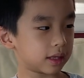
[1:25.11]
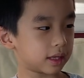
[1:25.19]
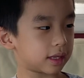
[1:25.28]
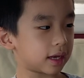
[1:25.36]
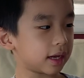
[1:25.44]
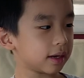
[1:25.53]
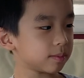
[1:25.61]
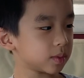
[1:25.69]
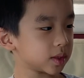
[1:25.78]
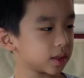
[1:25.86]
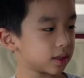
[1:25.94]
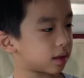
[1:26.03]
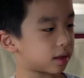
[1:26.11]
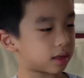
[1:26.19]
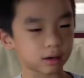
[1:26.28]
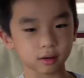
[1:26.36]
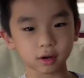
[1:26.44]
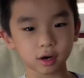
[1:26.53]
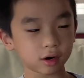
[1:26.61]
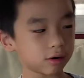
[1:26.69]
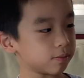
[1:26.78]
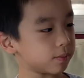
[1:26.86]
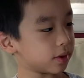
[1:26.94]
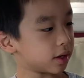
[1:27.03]
the names, their
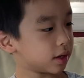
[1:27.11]
home,